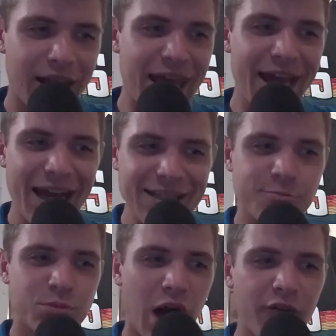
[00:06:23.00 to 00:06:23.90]
they got
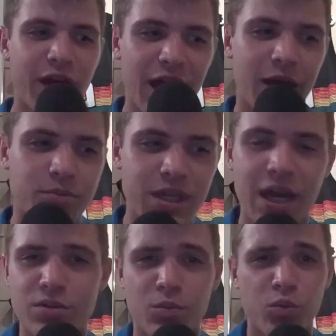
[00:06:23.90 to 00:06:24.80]
some tough games. They
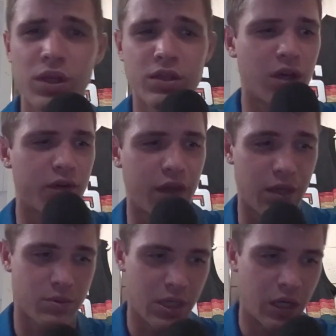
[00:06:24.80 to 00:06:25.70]
got some really tough
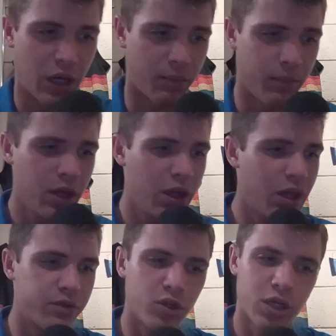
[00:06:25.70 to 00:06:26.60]
games.
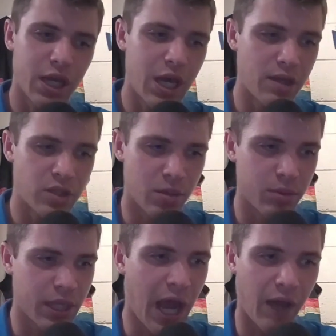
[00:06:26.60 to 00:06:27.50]
If you look at some
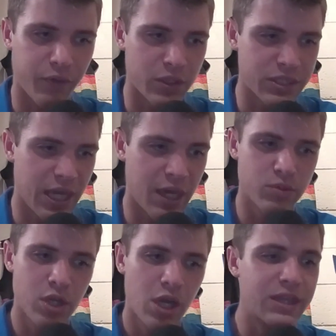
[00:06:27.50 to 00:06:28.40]
of the conference
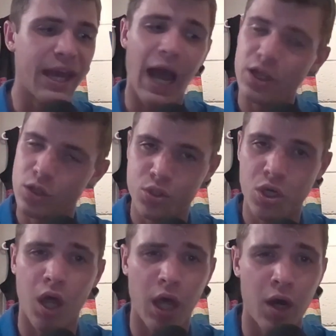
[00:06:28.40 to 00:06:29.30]
games, they got
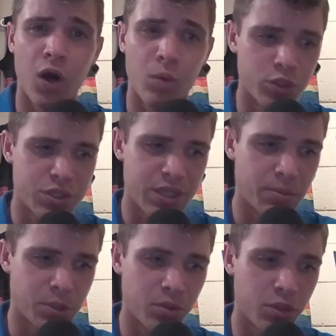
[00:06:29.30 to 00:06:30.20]
Utah at home, which is
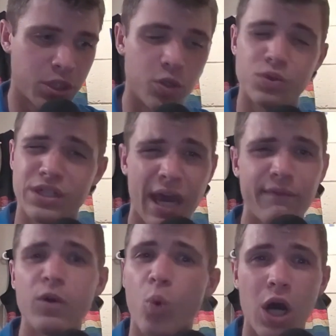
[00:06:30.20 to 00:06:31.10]
absolutely huge, and
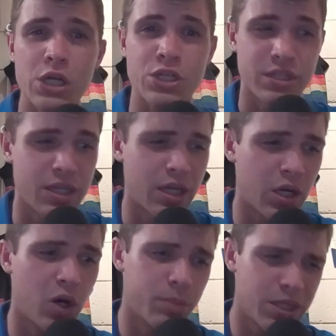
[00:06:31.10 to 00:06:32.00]
having Washington at
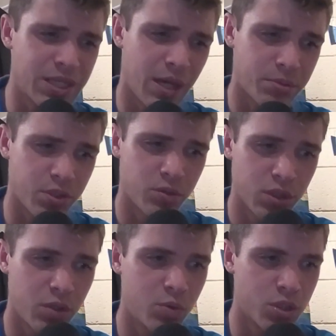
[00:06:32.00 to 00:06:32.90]
home is
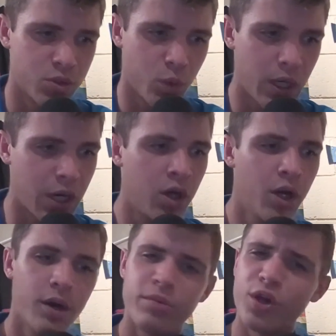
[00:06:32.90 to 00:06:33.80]
absolutely huge as well.
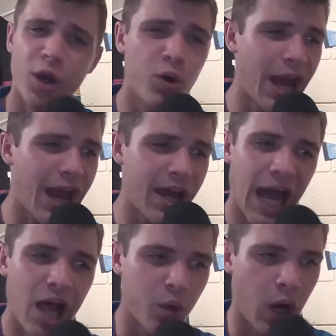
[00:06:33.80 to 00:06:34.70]
But you're going at
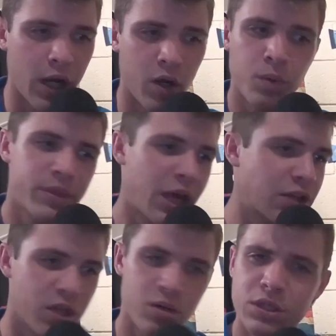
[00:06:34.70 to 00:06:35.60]
Colorado.
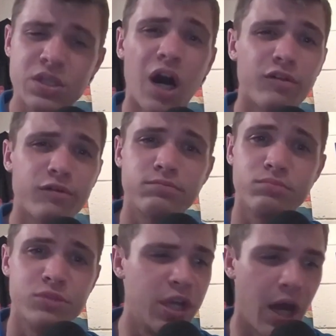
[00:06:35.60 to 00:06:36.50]
That's going to be tough.
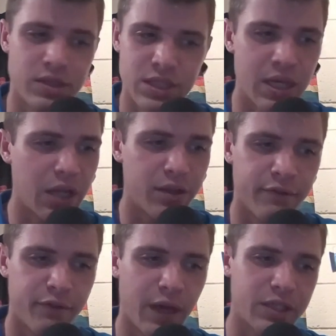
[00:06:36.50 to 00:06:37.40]
You got Dion the
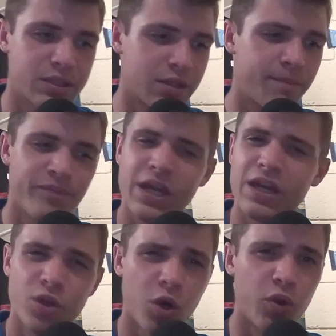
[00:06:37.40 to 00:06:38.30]
effect, and
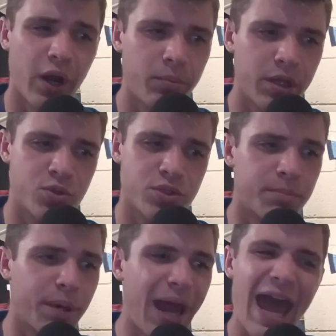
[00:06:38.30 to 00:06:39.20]
that'll be
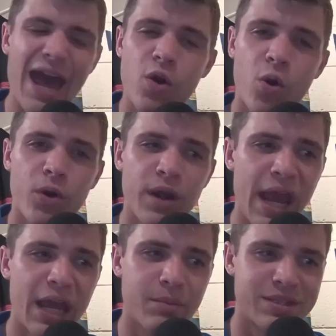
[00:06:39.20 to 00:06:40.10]
interesting. But at Notre
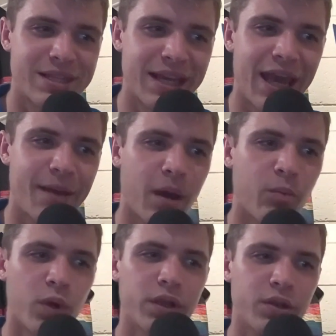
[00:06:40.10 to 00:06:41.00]
Dame is the game
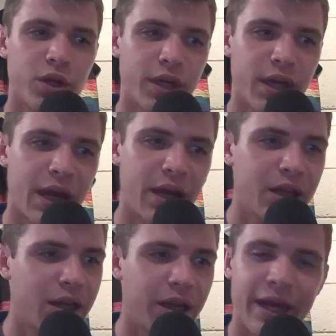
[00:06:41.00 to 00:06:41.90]
I'm really looking at.
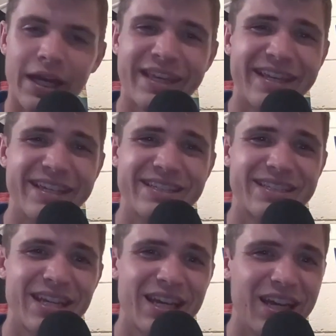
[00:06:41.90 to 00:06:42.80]
Like,
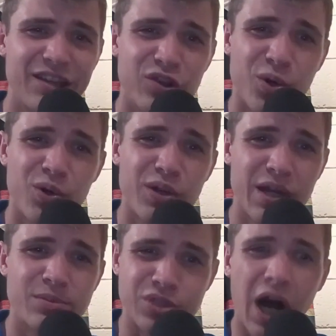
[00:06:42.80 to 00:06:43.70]
Notre
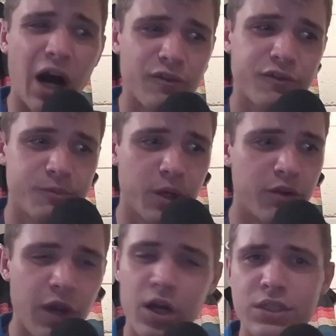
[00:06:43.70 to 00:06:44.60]
Dame's tough.
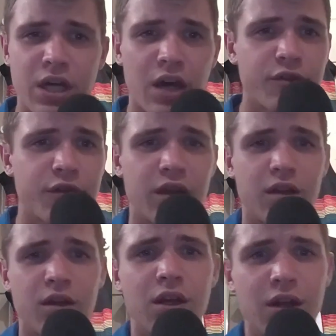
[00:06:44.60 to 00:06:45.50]
They're very tough,
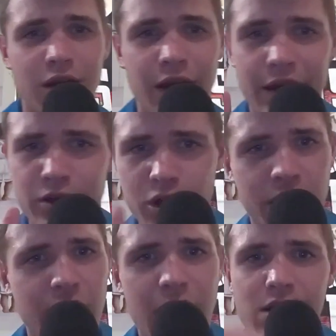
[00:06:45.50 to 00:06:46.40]
and like,
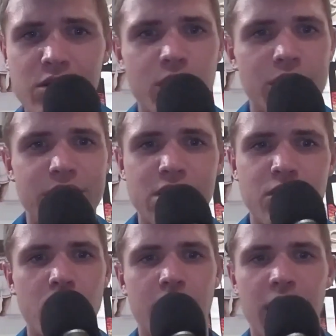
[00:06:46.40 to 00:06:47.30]
looking at USC and
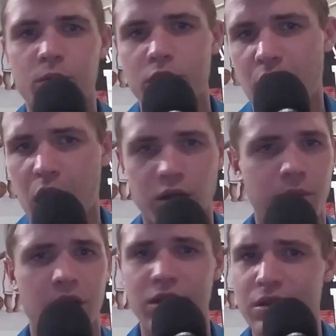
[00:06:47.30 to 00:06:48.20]
Notre Dame, we talked
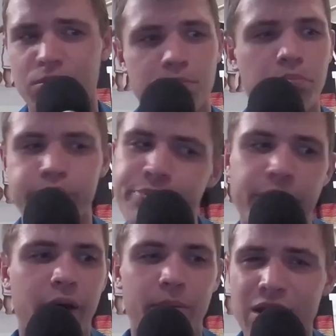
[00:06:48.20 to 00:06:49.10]
about it.
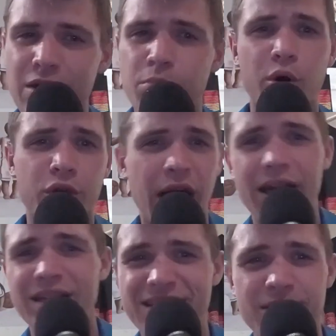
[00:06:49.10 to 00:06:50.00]
They're both
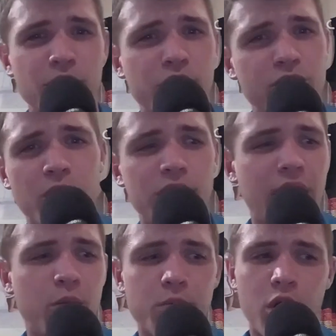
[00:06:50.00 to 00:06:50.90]
kind of similar. Notre
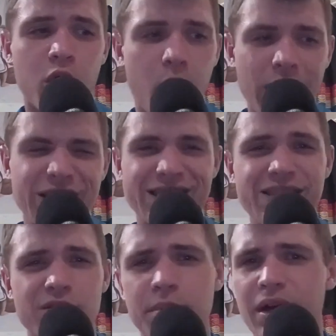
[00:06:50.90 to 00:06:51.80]
Dame with more
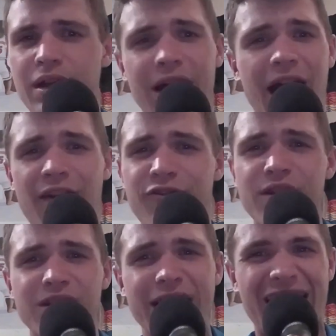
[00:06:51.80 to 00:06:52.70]
questions, but like, I
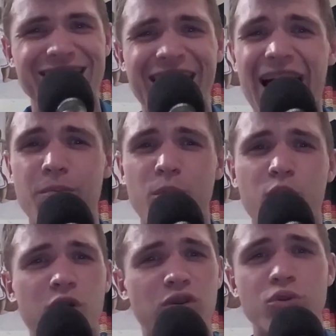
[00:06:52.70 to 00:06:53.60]
feel like I have
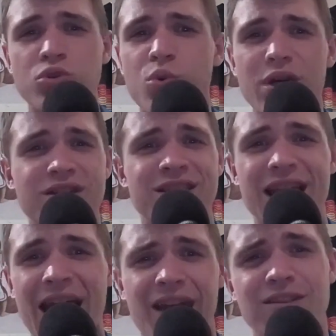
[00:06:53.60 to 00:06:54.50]
more of those questions
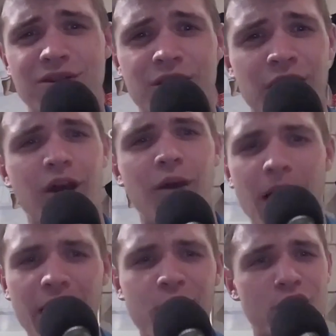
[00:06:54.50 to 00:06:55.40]
answered.
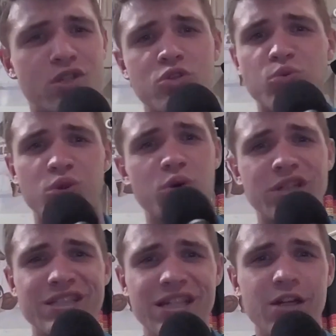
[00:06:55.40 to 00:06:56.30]
My questions with
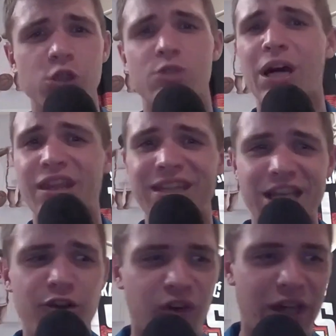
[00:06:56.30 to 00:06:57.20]
USC was about the
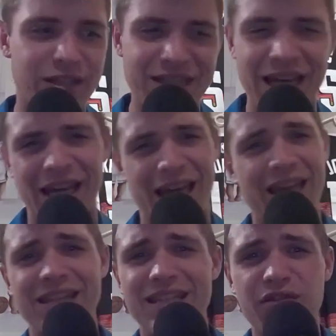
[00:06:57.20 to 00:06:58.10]
defense,
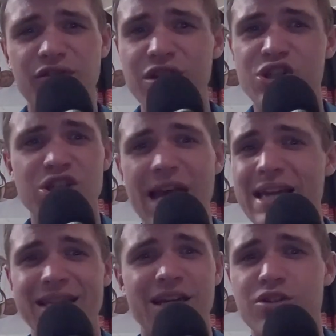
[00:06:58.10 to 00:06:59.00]
and the defense just
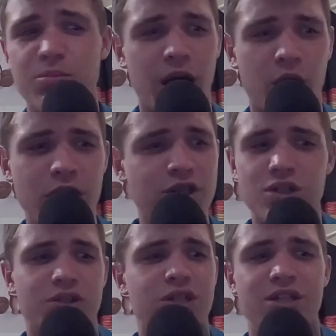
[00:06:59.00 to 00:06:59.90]
hasn't answered my
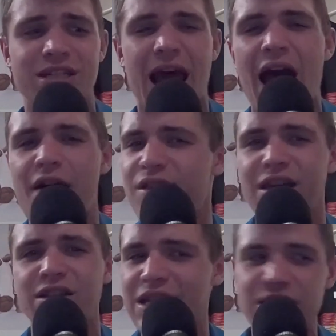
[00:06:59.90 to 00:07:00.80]
questions. They just haven't.
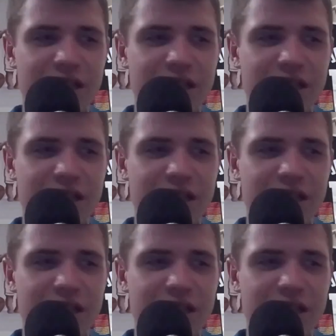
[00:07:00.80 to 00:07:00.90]
They didn't